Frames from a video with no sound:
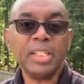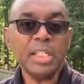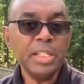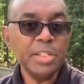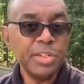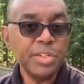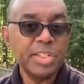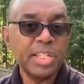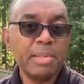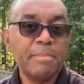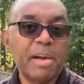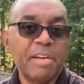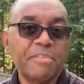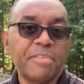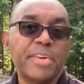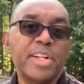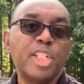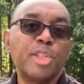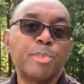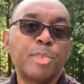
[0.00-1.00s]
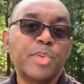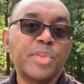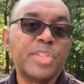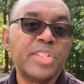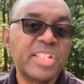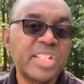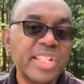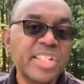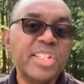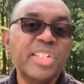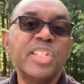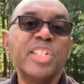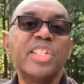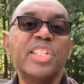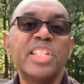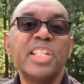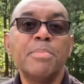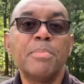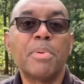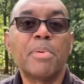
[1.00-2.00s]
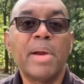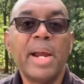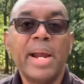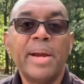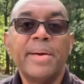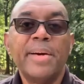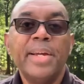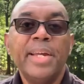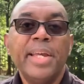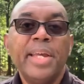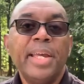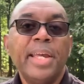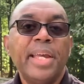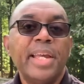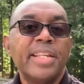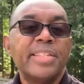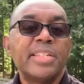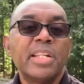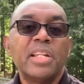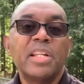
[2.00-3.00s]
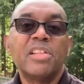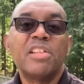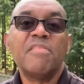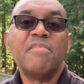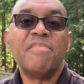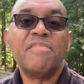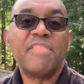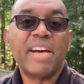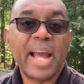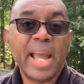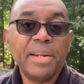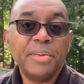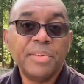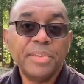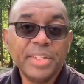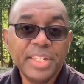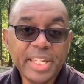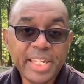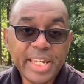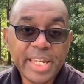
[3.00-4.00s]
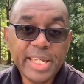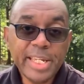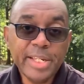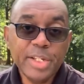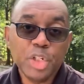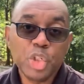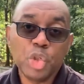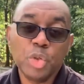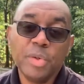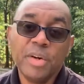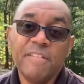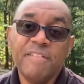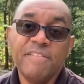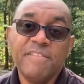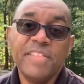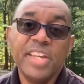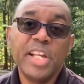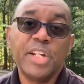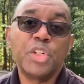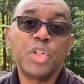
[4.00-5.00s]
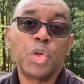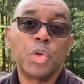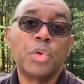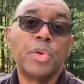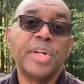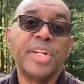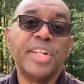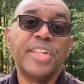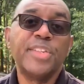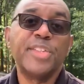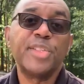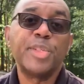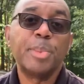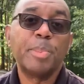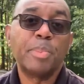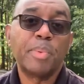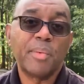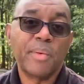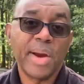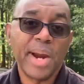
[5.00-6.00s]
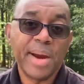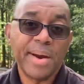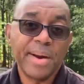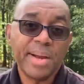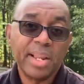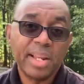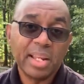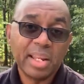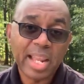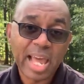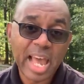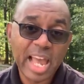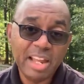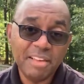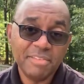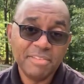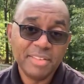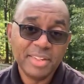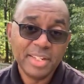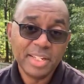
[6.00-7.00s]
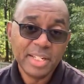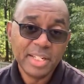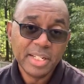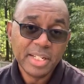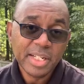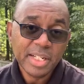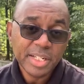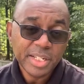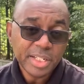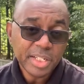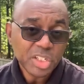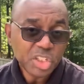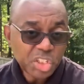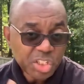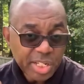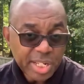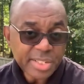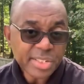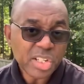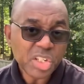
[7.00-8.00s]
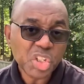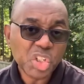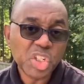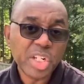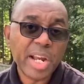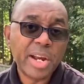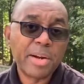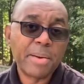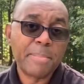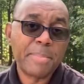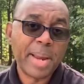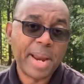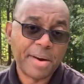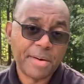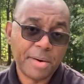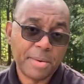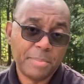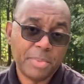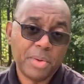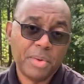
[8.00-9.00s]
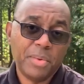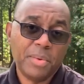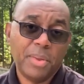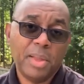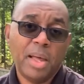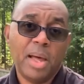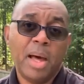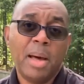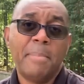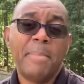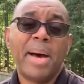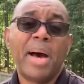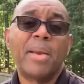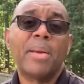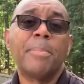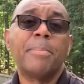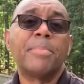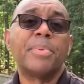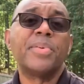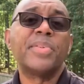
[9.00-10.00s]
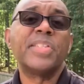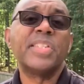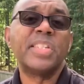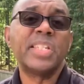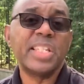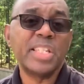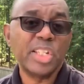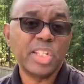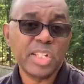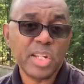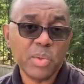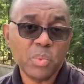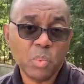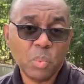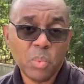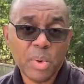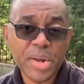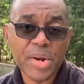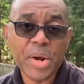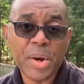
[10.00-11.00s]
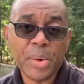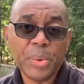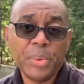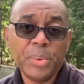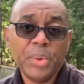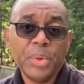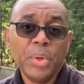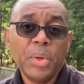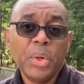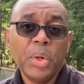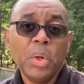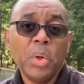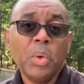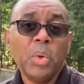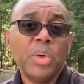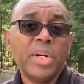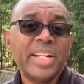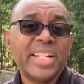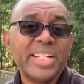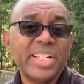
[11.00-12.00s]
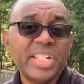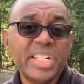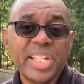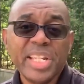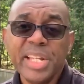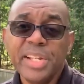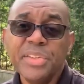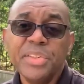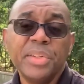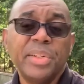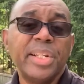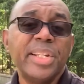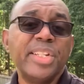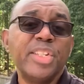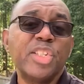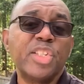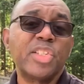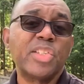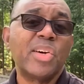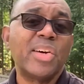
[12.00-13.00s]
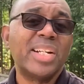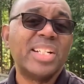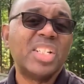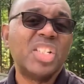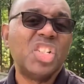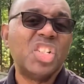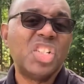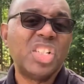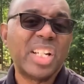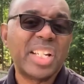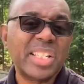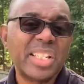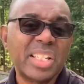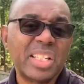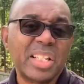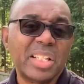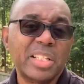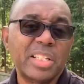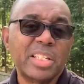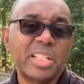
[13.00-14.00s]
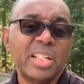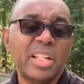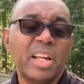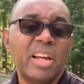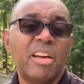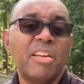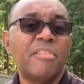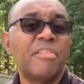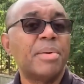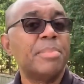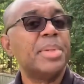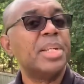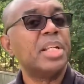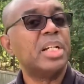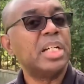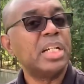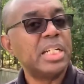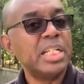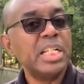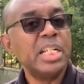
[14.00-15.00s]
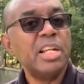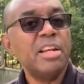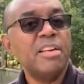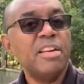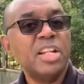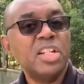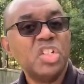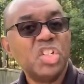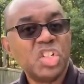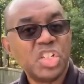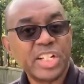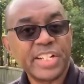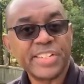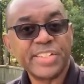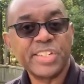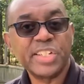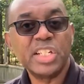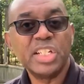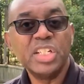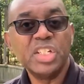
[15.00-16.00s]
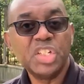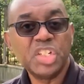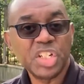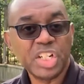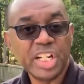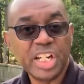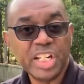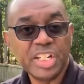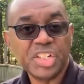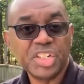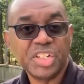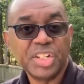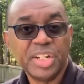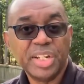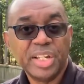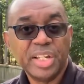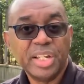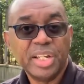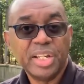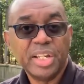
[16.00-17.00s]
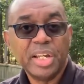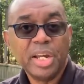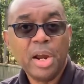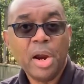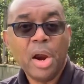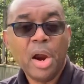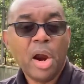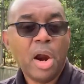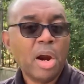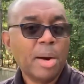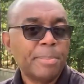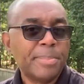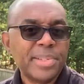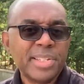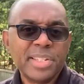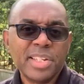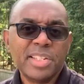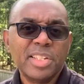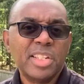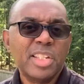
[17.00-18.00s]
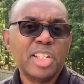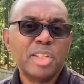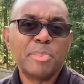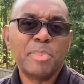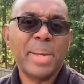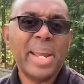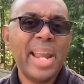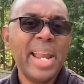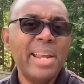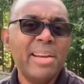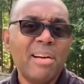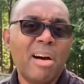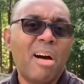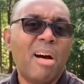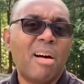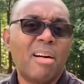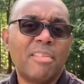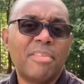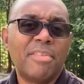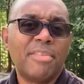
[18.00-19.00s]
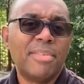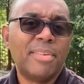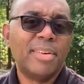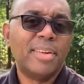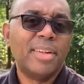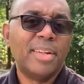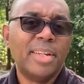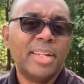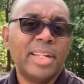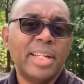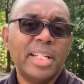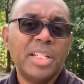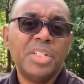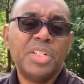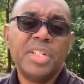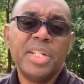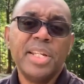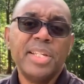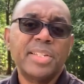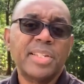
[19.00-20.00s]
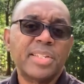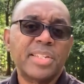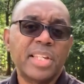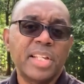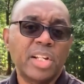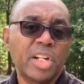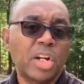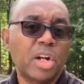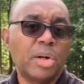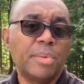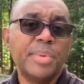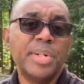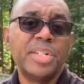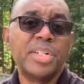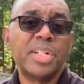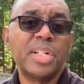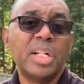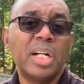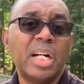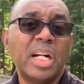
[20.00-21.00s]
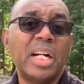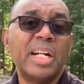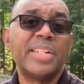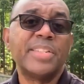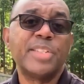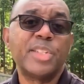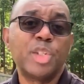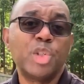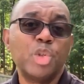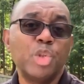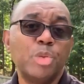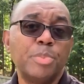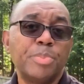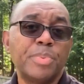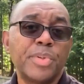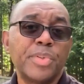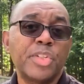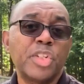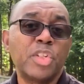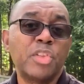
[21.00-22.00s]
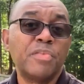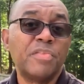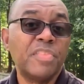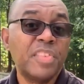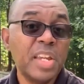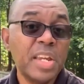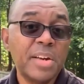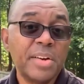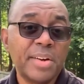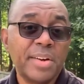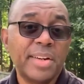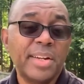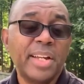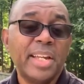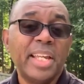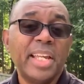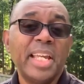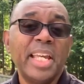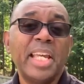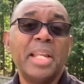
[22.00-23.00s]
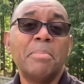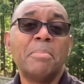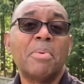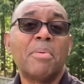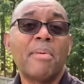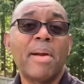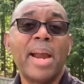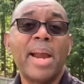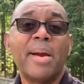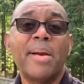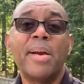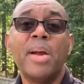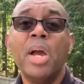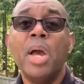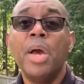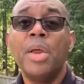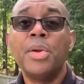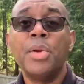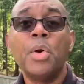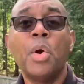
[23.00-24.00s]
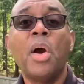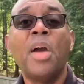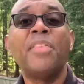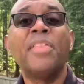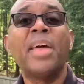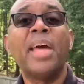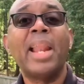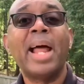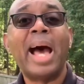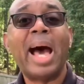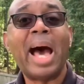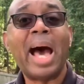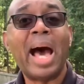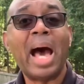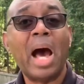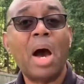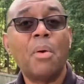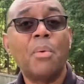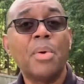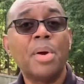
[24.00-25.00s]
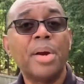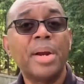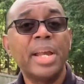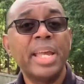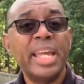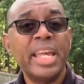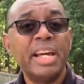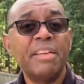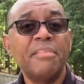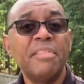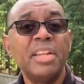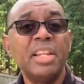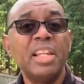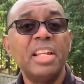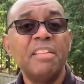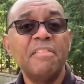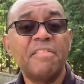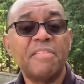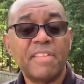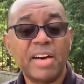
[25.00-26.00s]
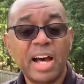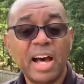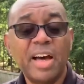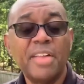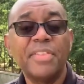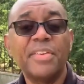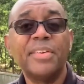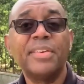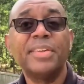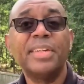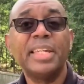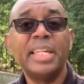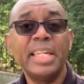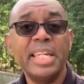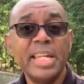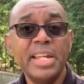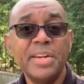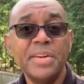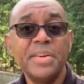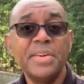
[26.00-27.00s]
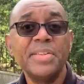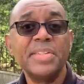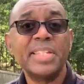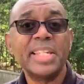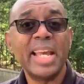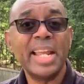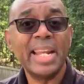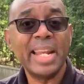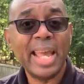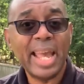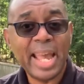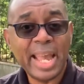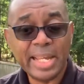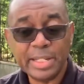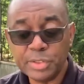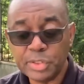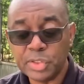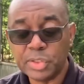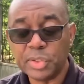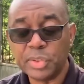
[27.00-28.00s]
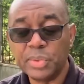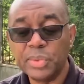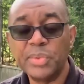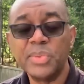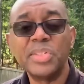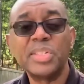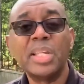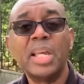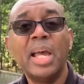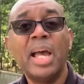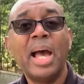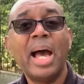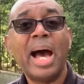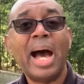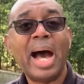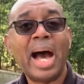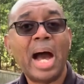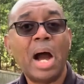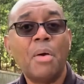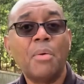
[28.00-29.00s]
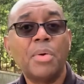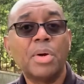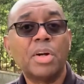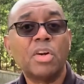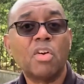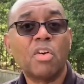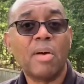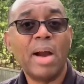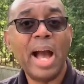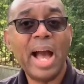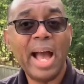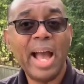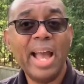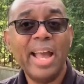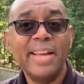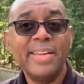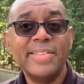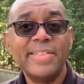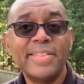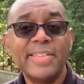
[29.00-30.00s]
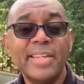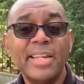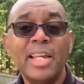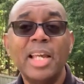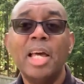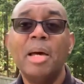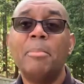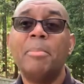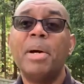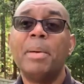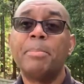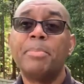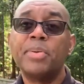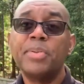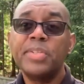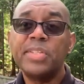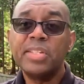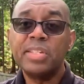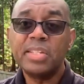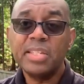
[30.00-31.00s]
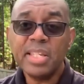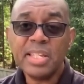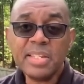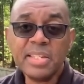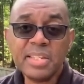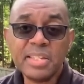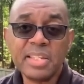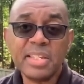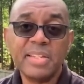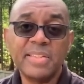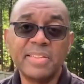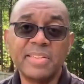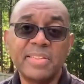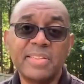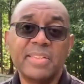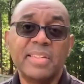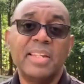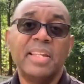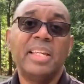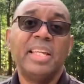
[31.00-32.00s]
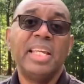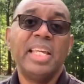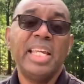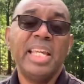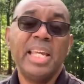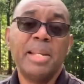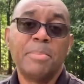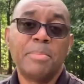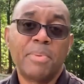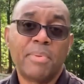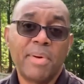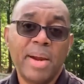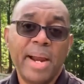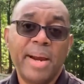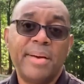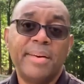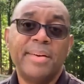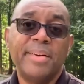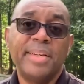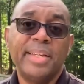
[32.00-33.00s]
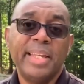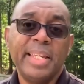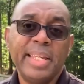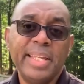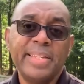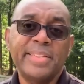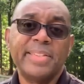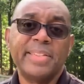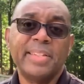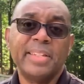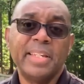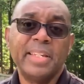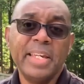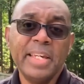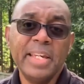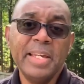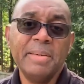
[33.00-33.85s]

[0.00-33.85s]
You see, my friends, persistence in prayer is another vital key to a victorious prayer life. Jesus shared a parable about a persistent widow who continually sought justice from an unjust judge. Her persistence paid off, and Jesus encouraged us to persevere in prayer, knowing that our Heavenly Father hears and answers our cries. But persistence in prayer is the key.